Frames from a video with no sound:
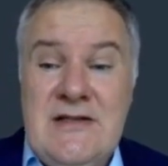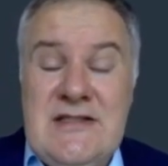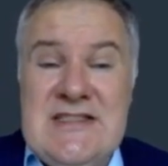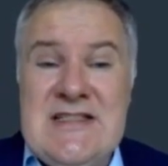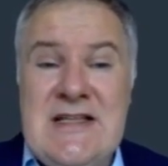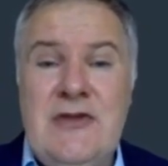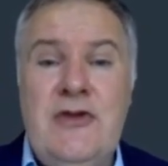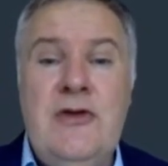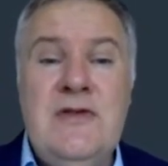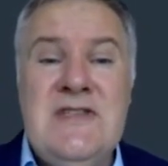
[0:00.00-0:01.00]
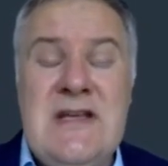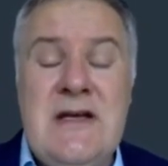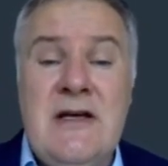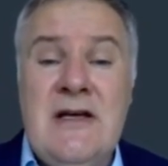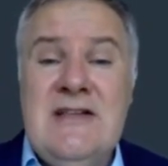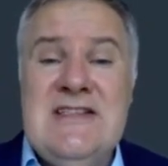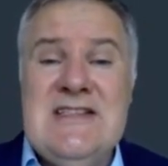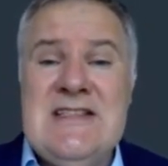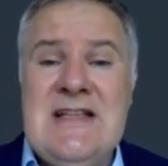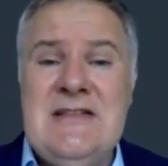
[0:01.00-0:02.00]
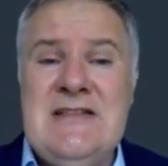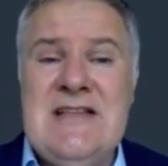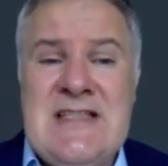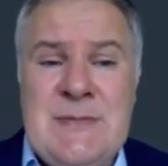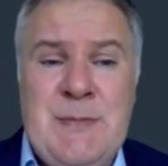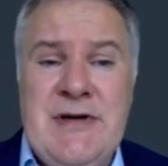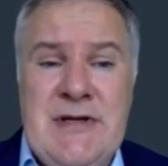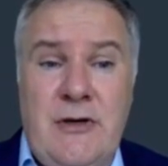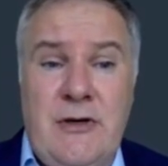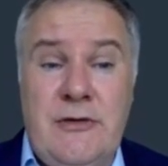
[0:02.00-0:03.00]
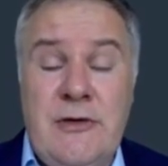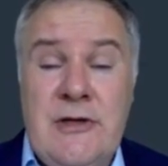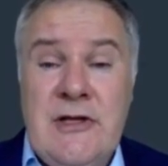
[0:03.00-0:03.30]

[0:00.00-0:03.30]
This is not a new thing. This is not a test period.